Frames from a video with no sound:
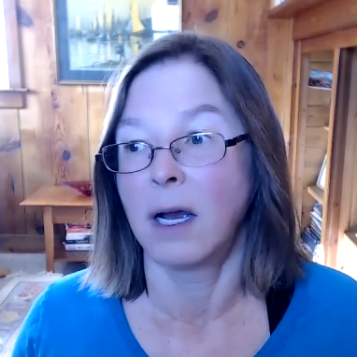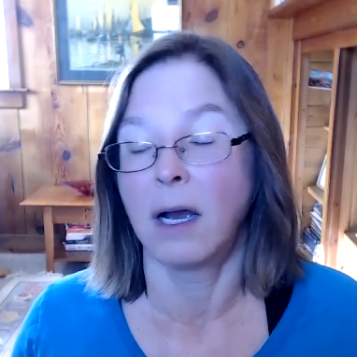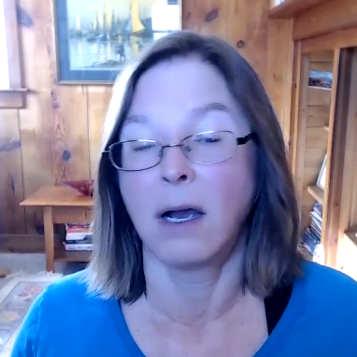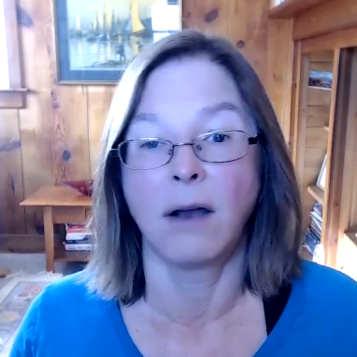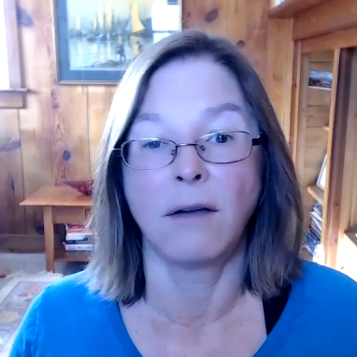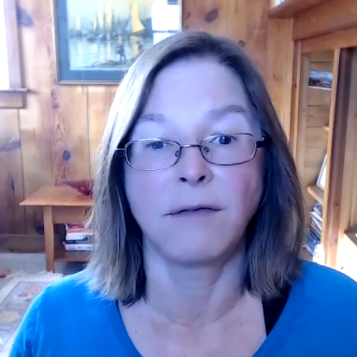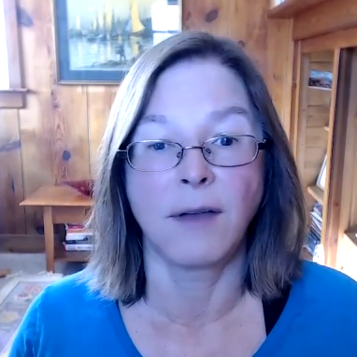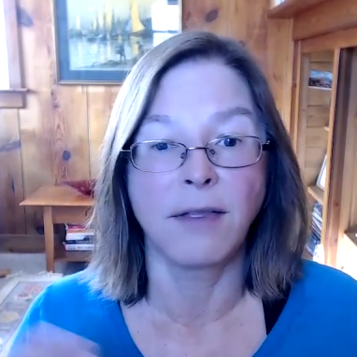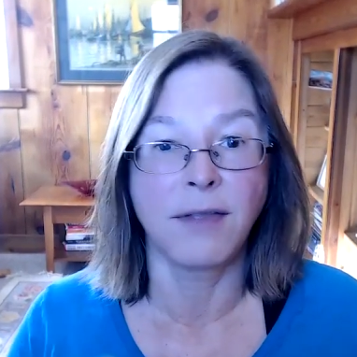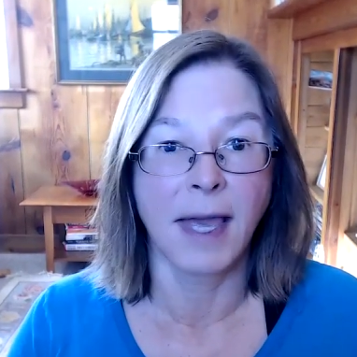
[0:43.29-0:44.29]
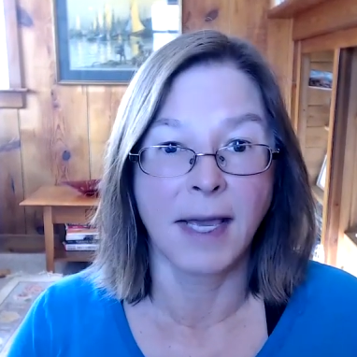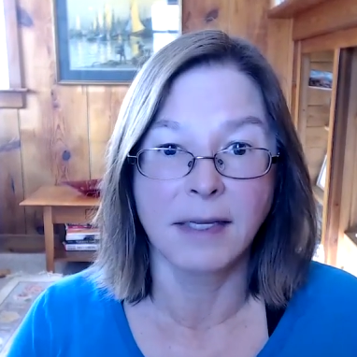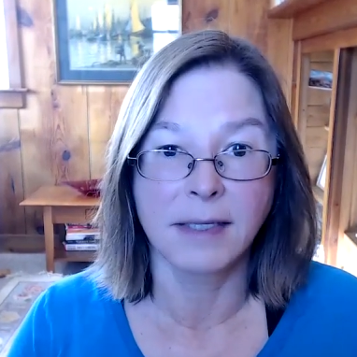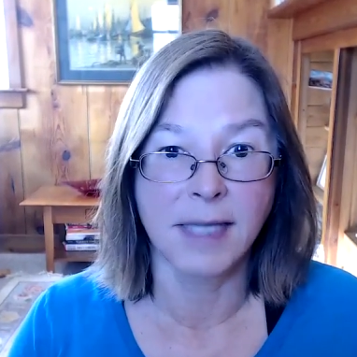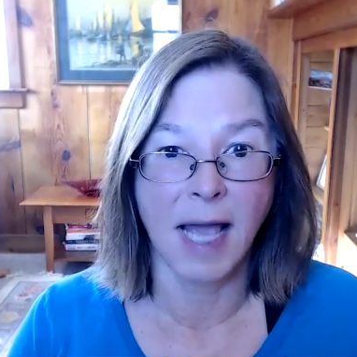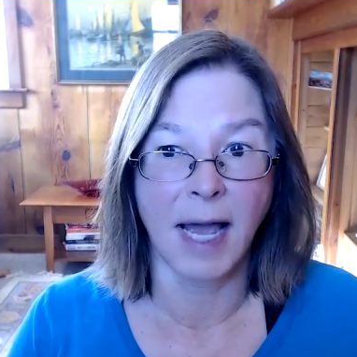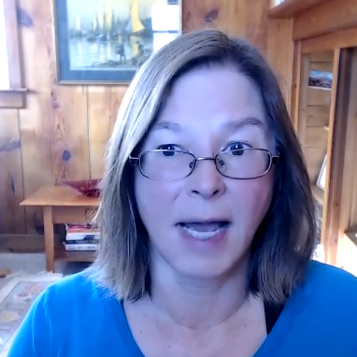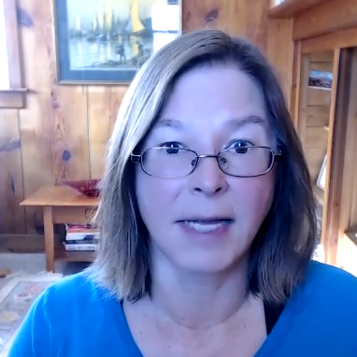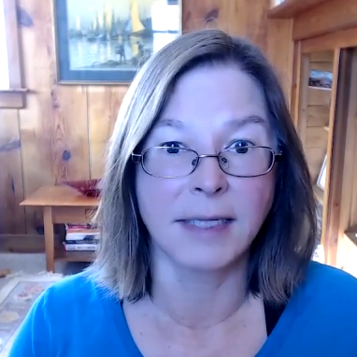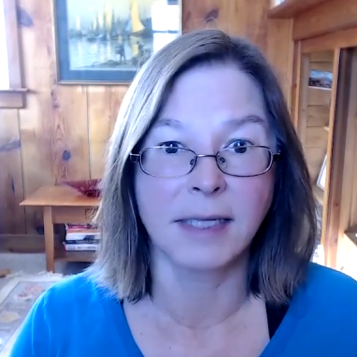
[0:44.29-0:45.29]
of things
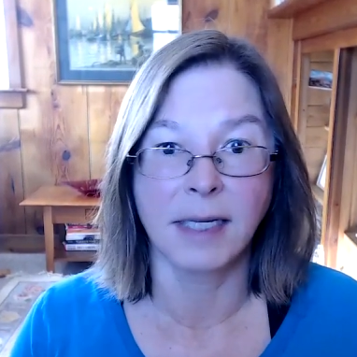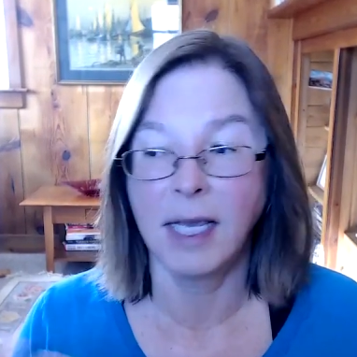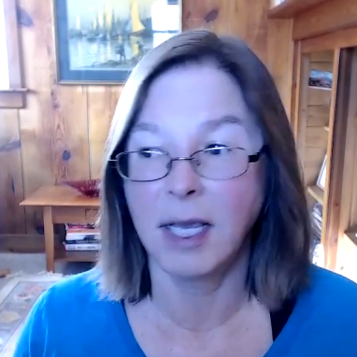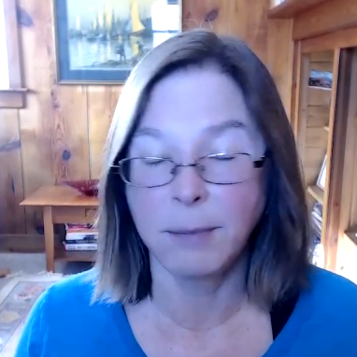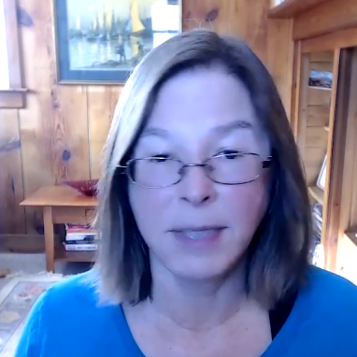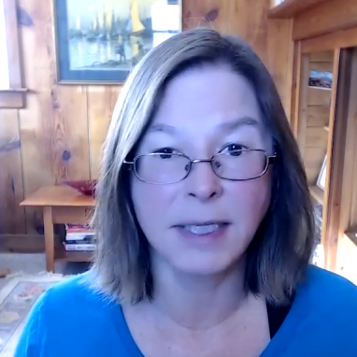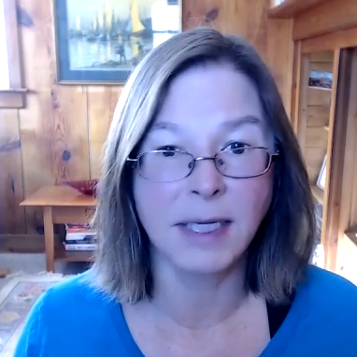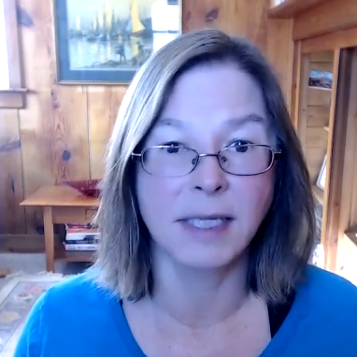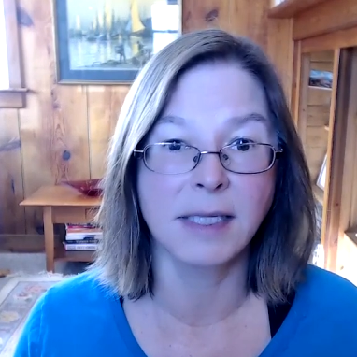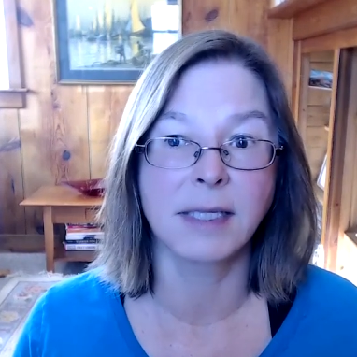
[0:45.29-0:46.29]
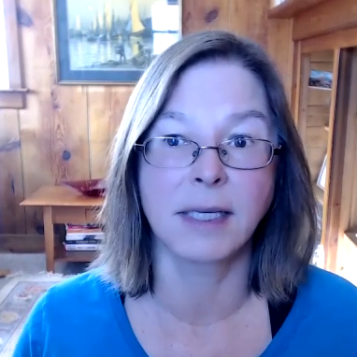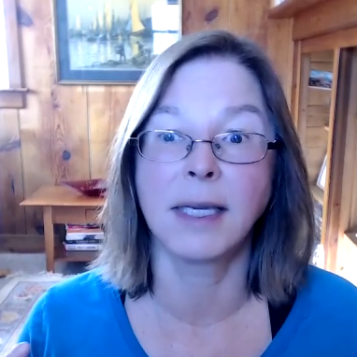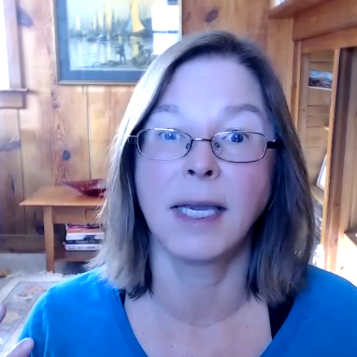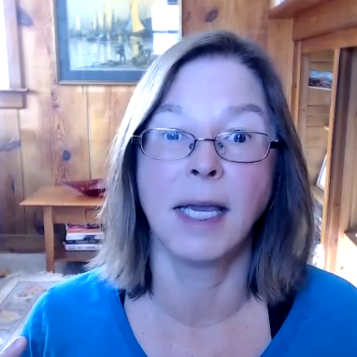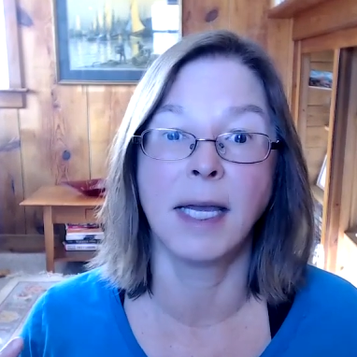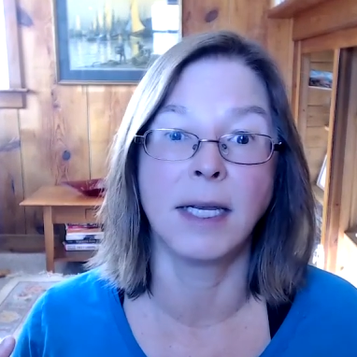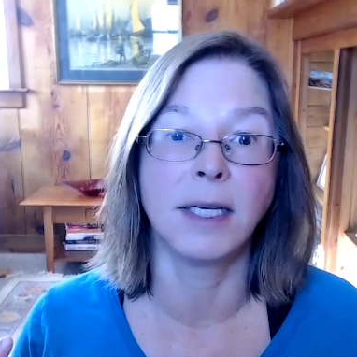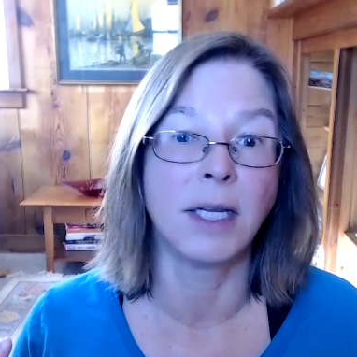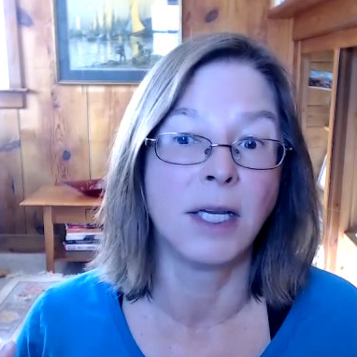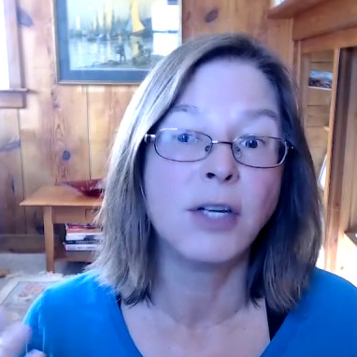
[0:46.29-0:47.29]
that hypnotists
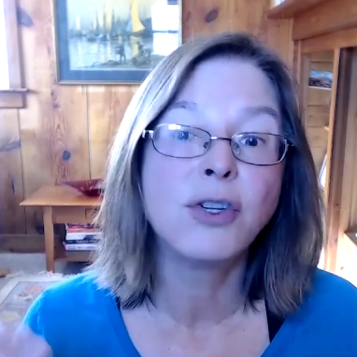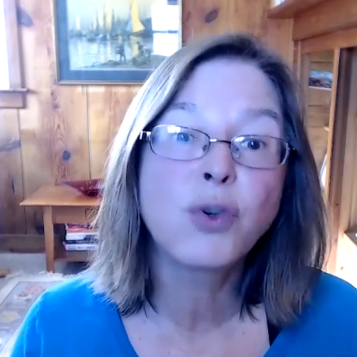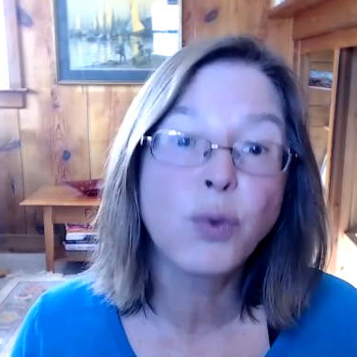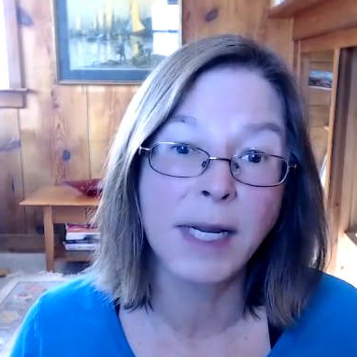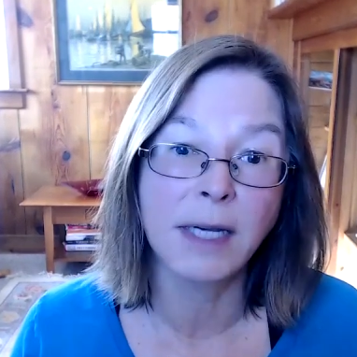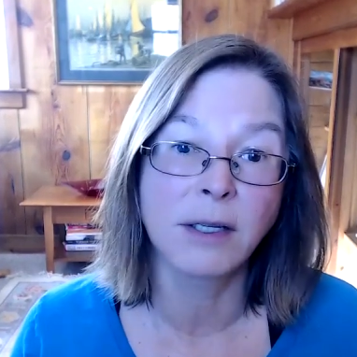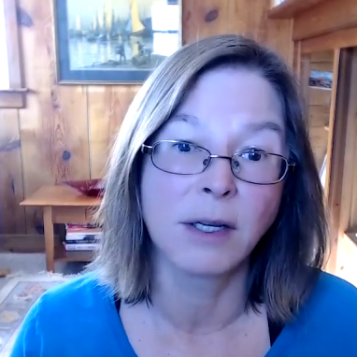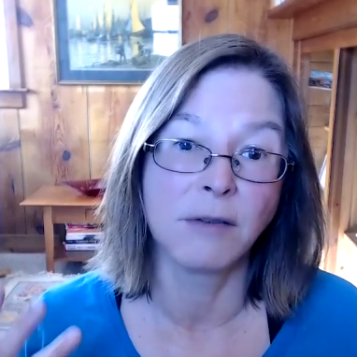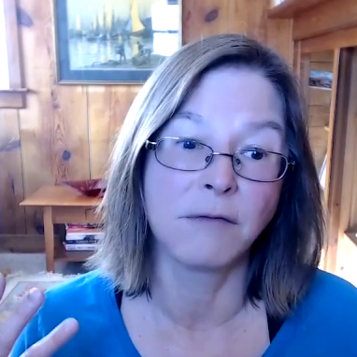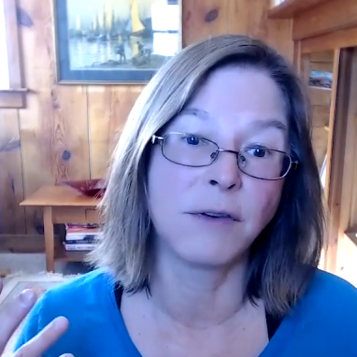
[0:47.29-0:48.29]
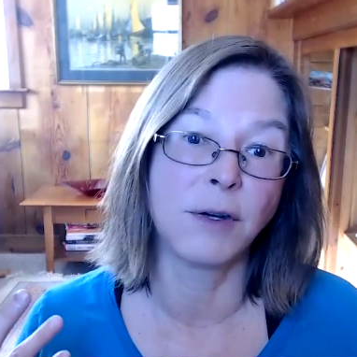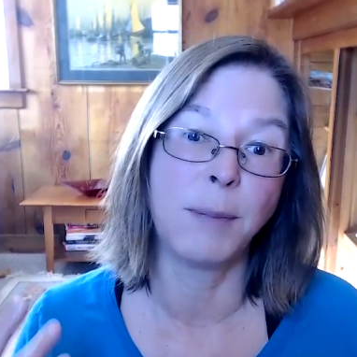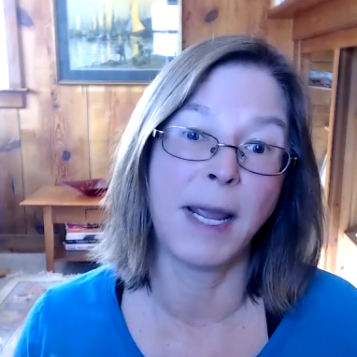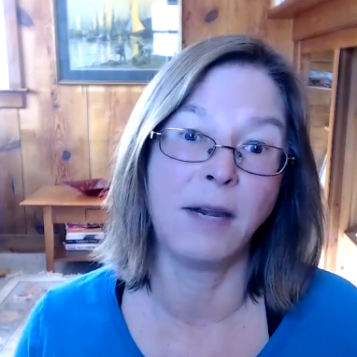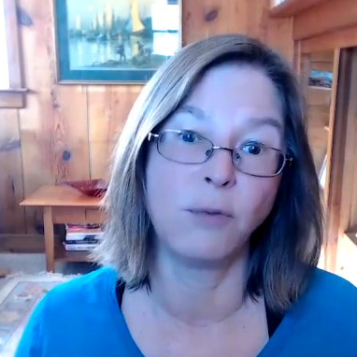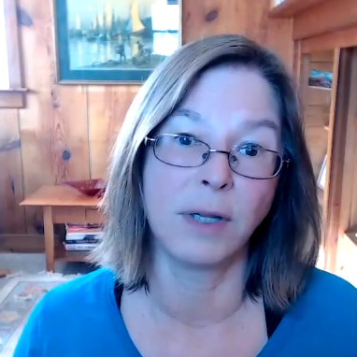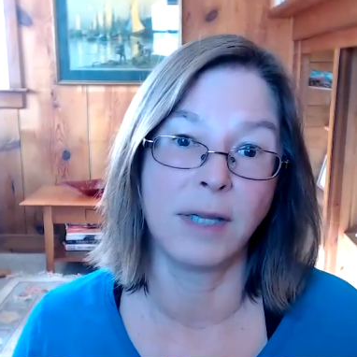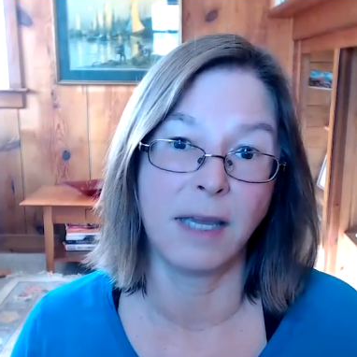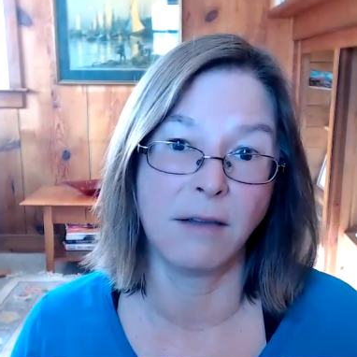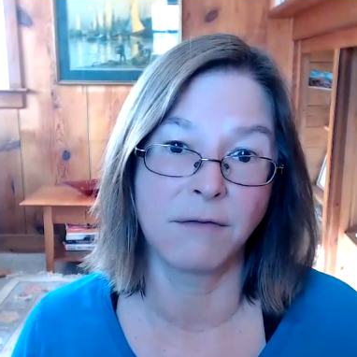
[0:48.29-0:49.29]
can treat for pain
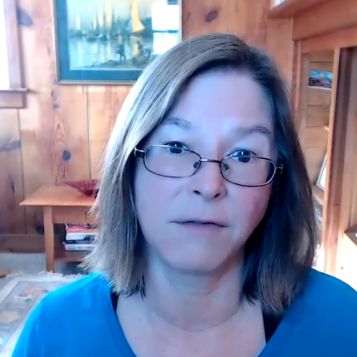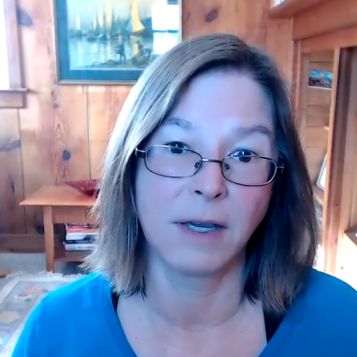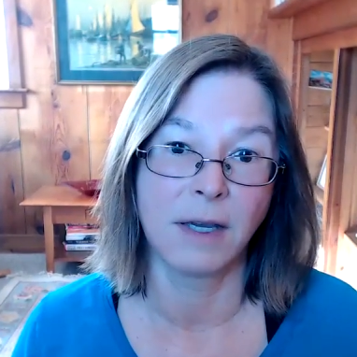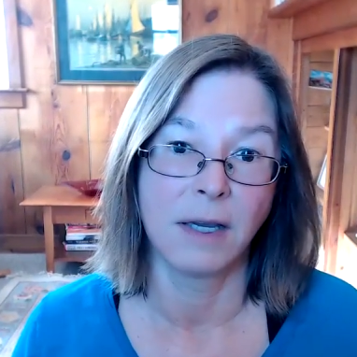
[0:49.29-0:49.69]
relief?